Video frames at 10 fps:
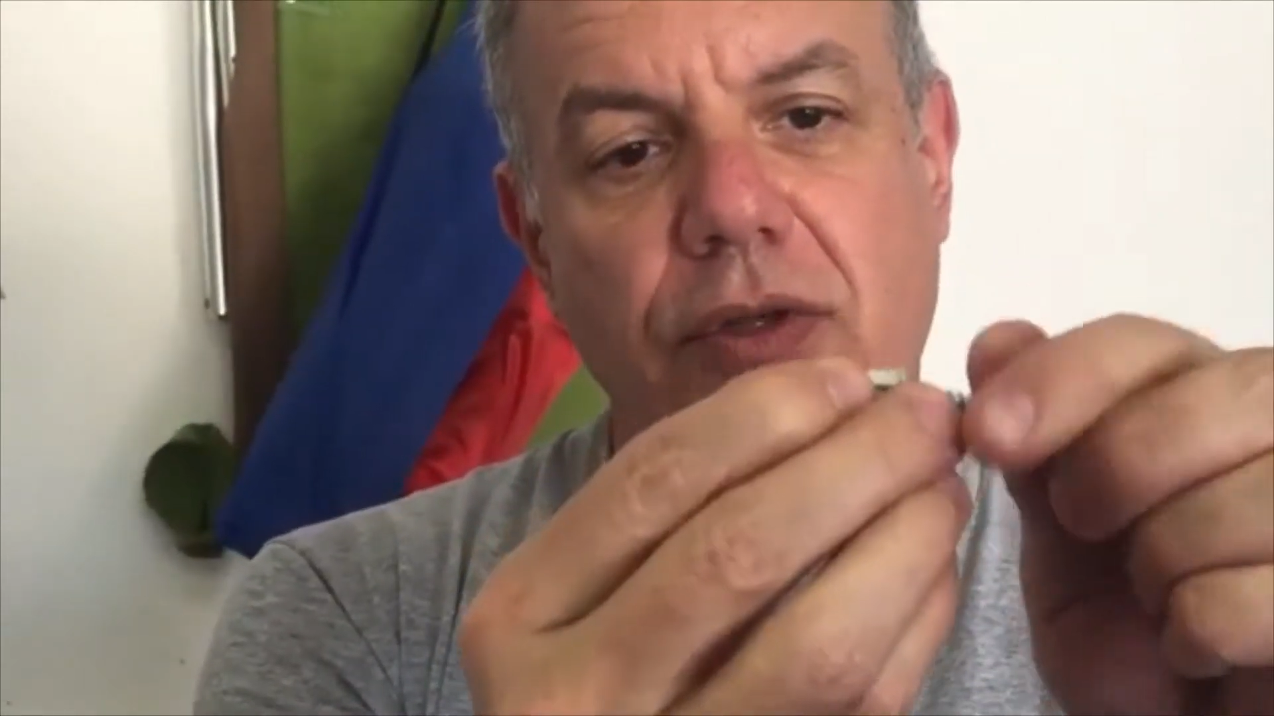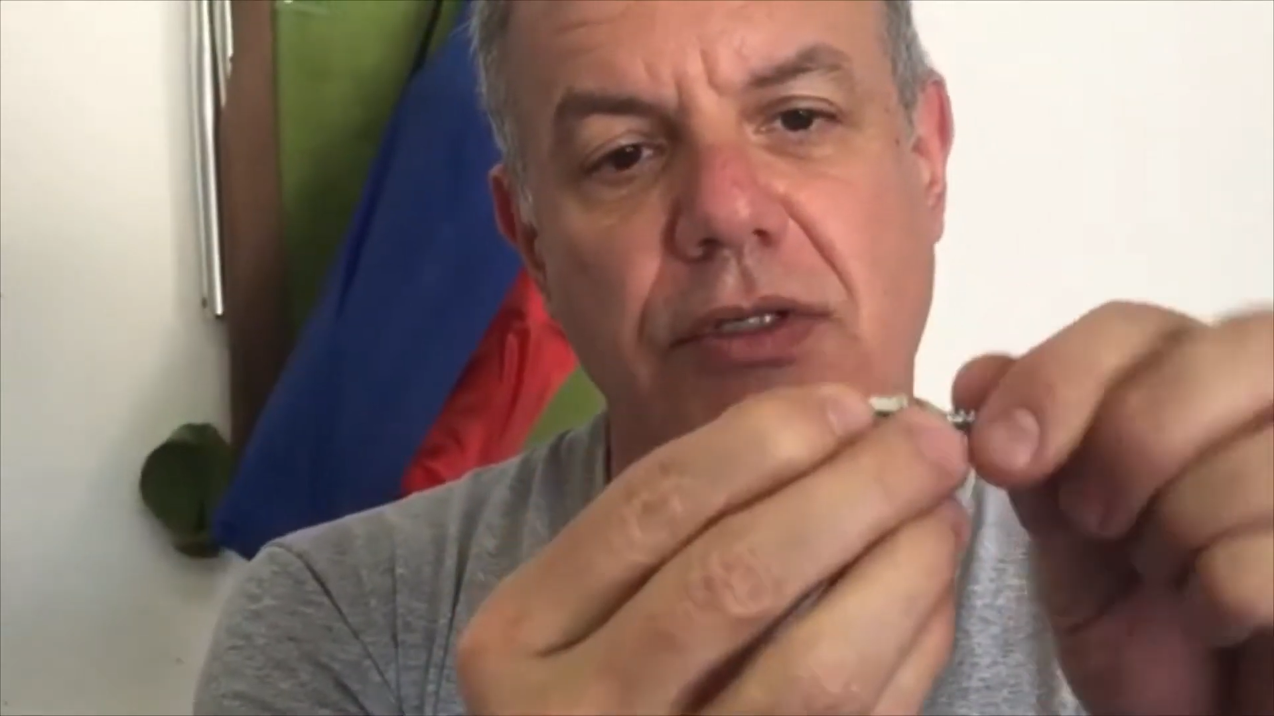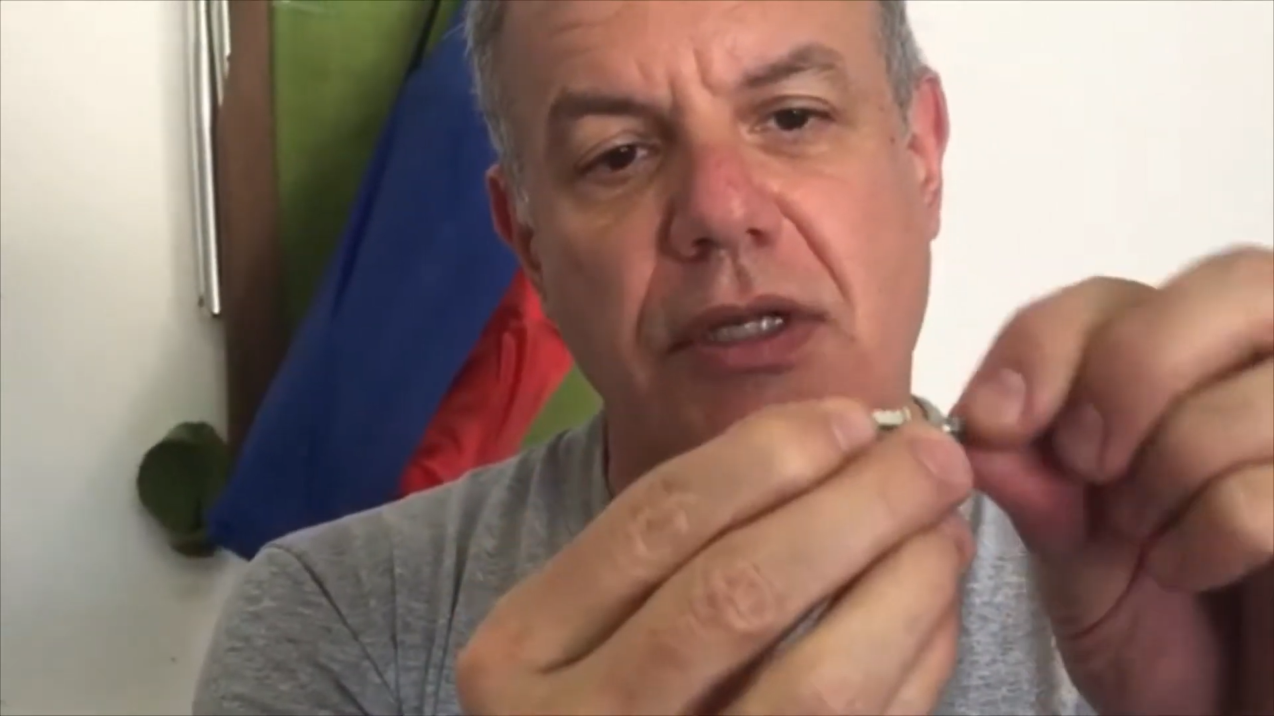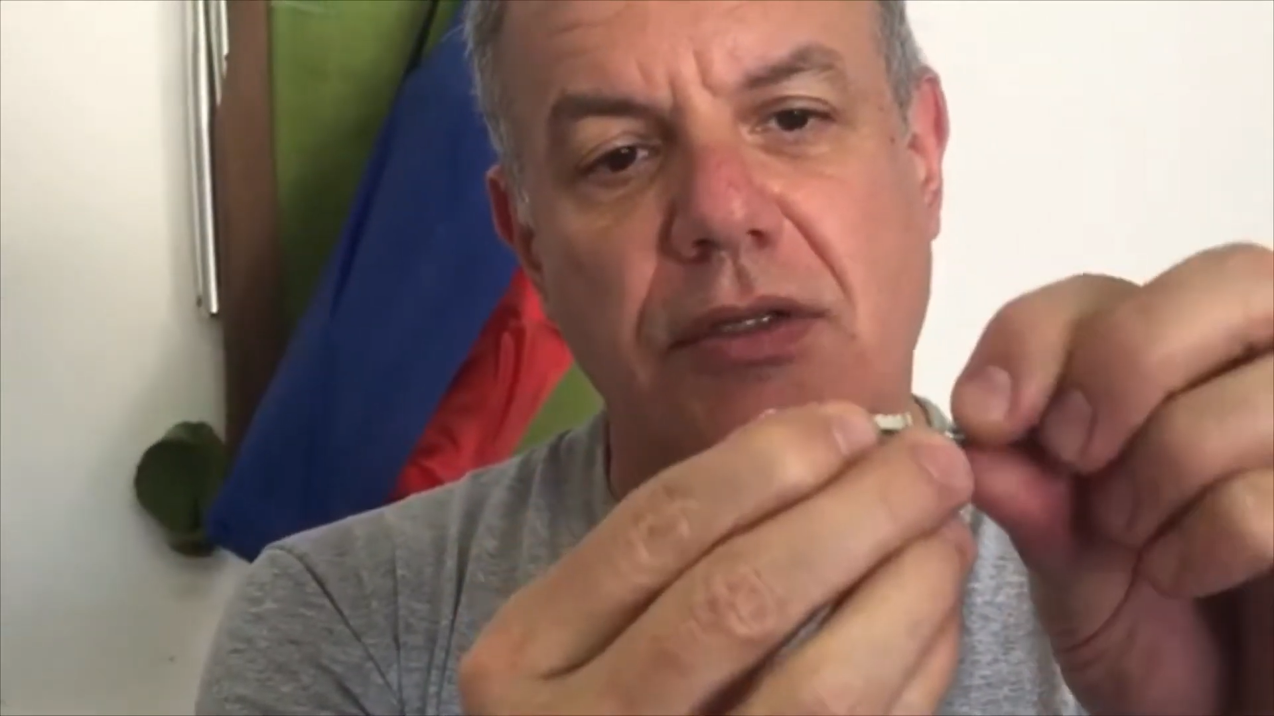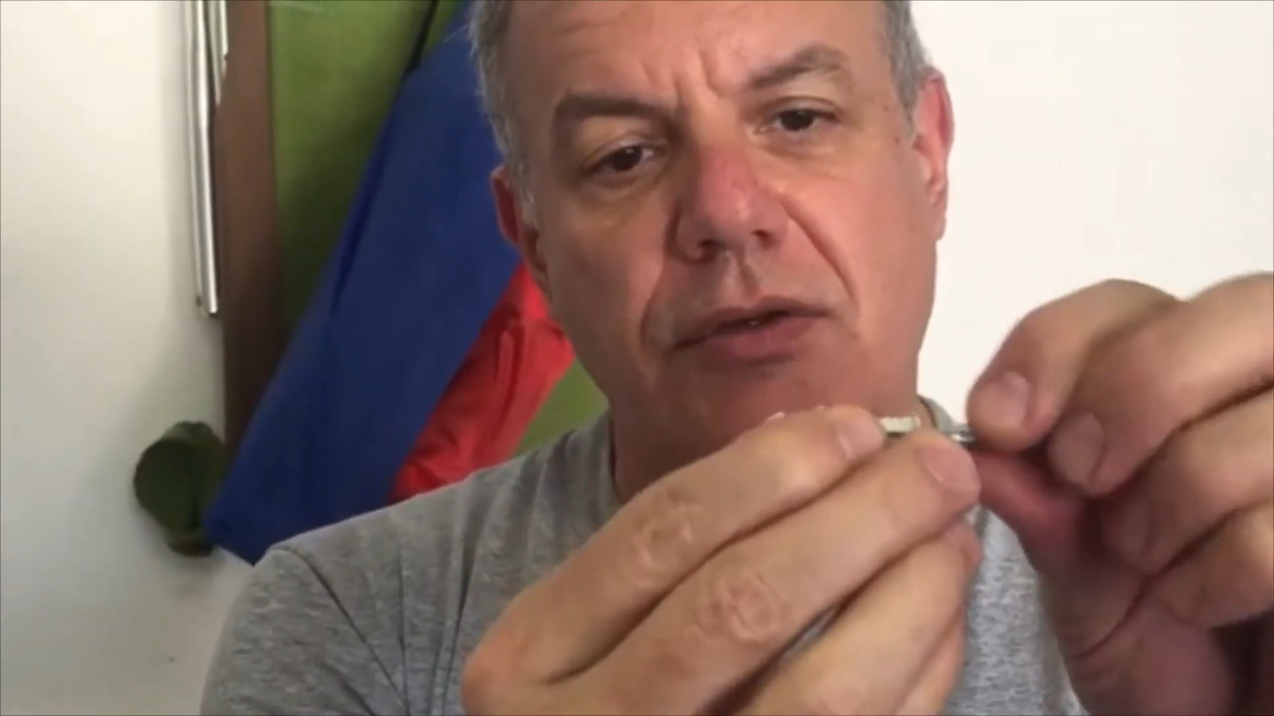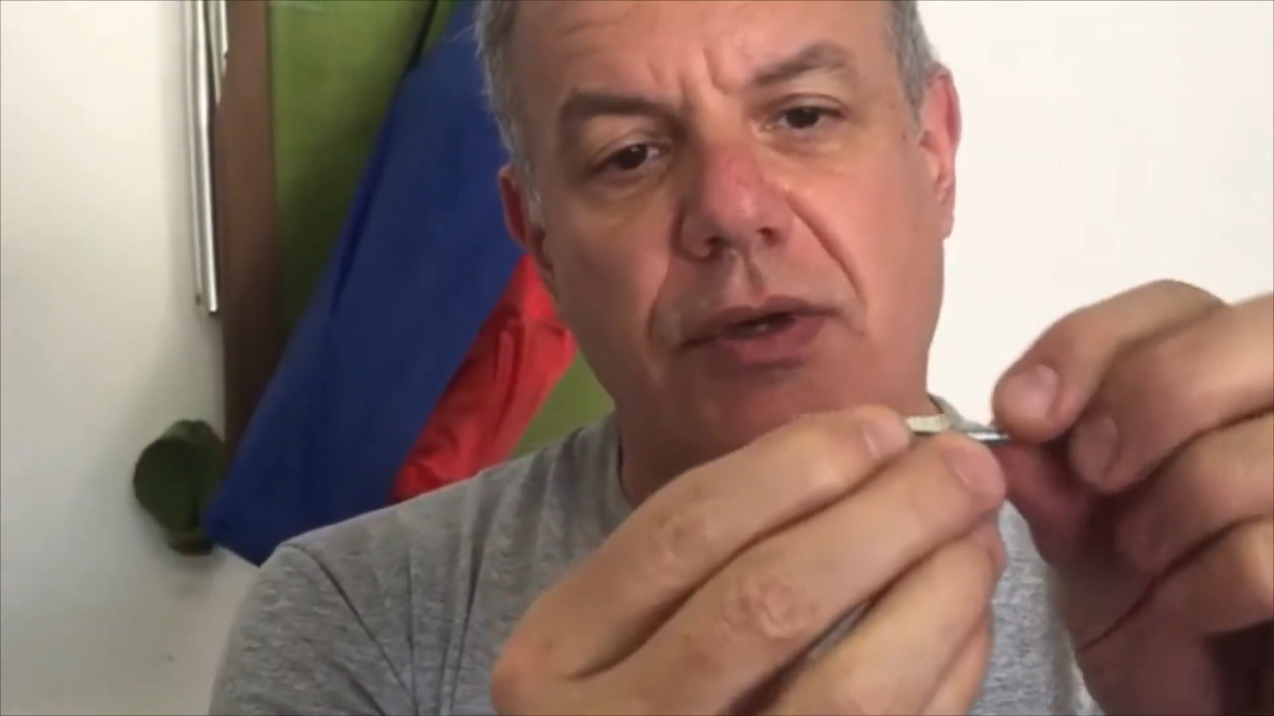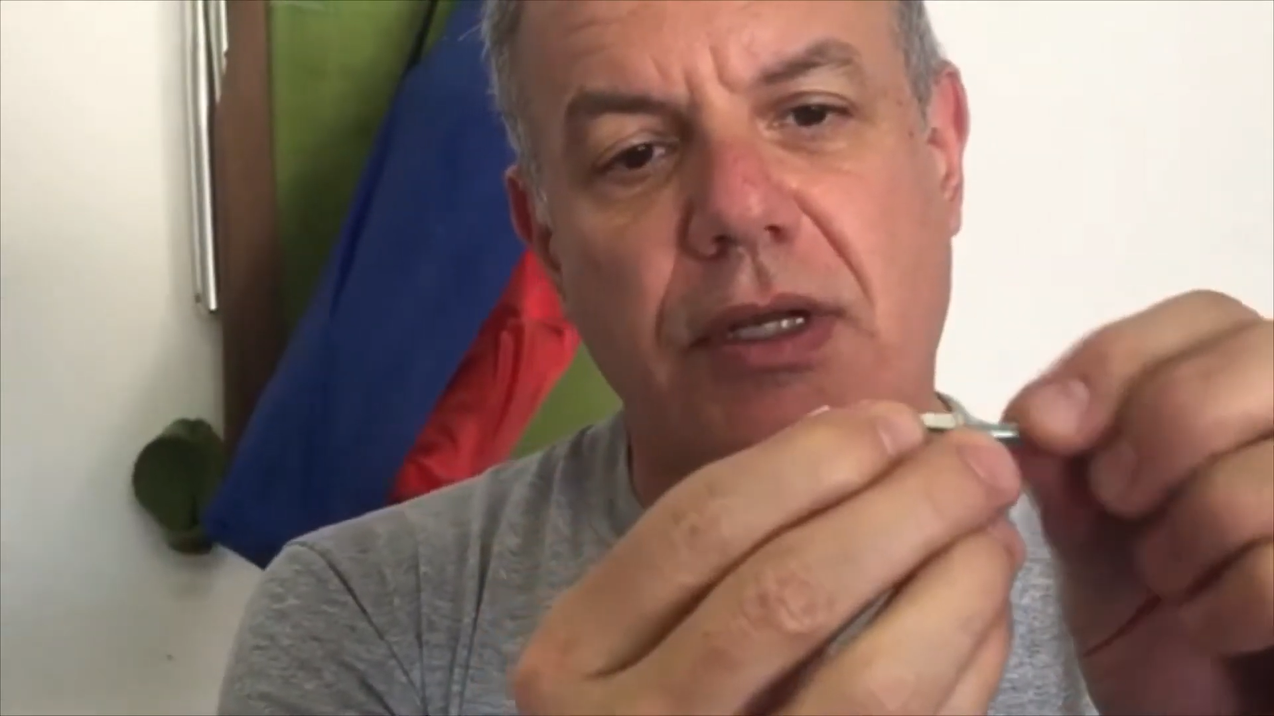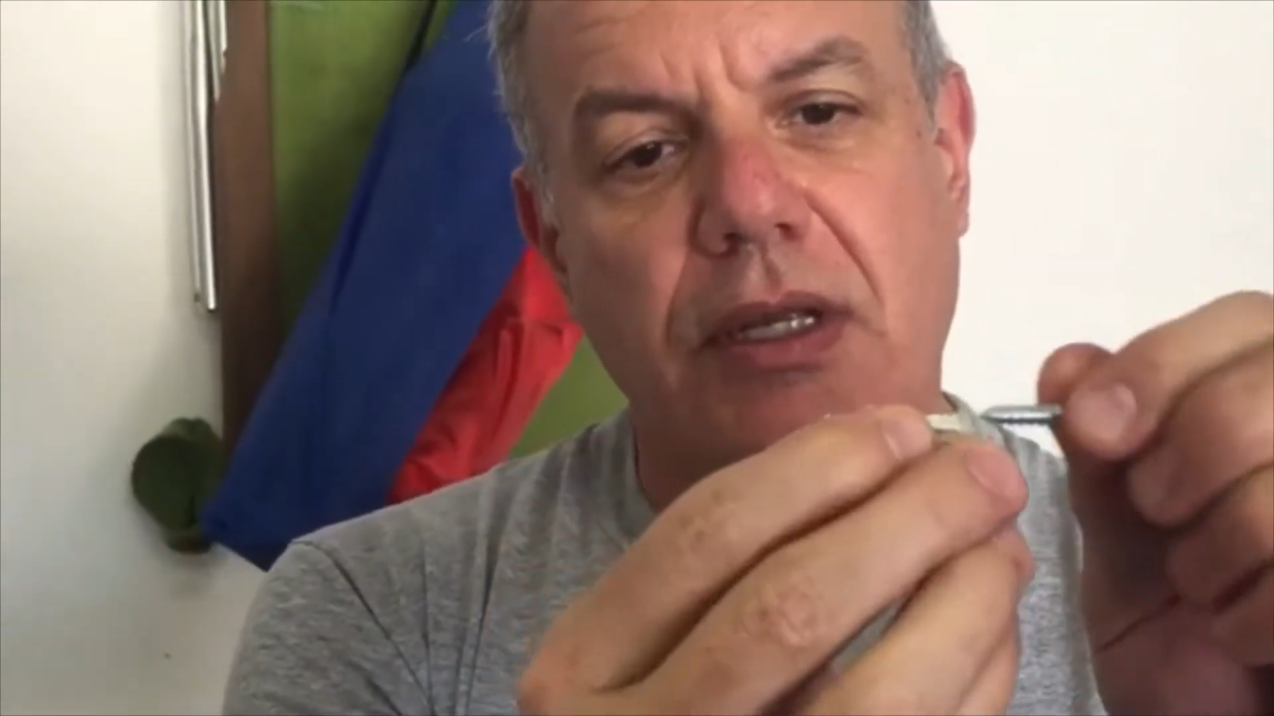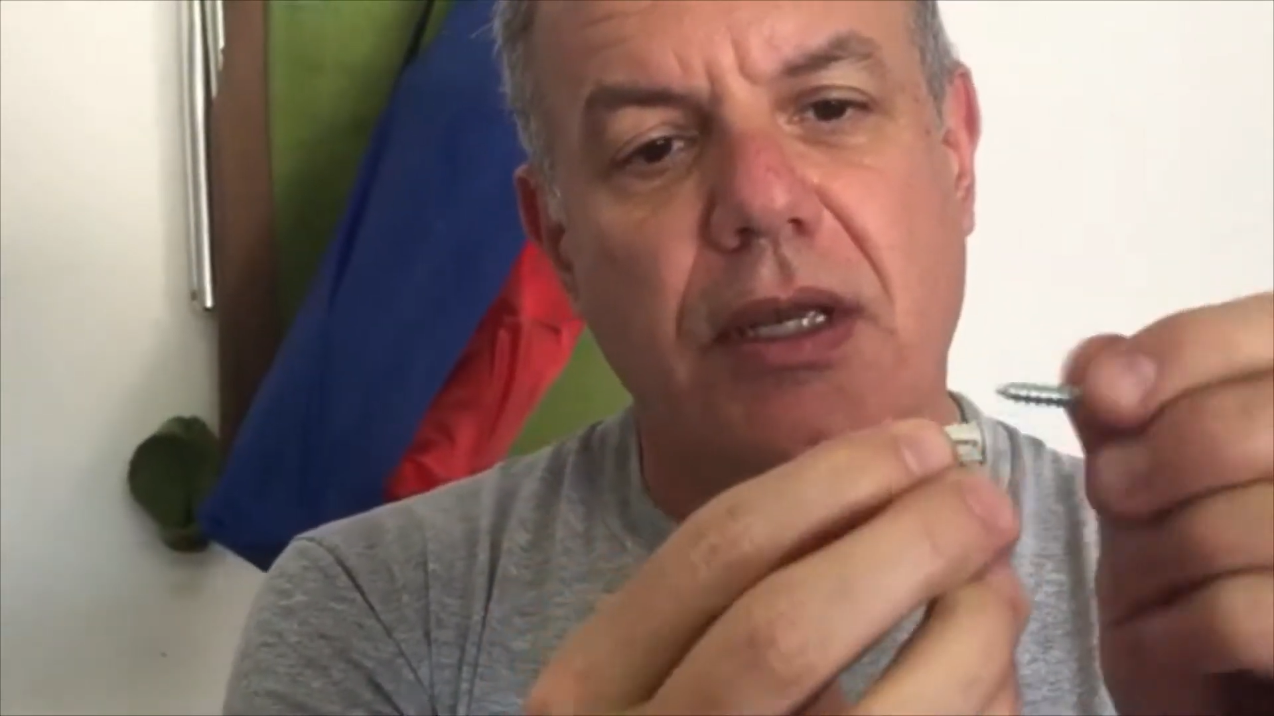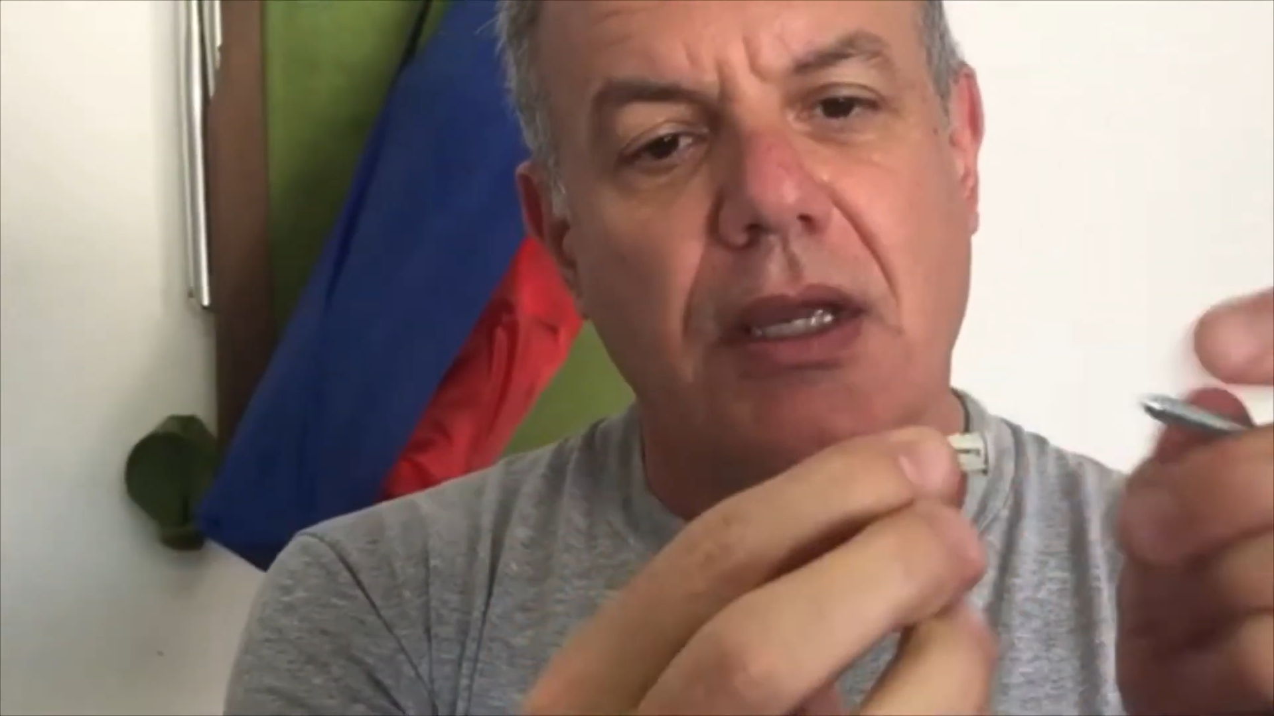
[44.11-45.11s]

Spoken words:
this into it,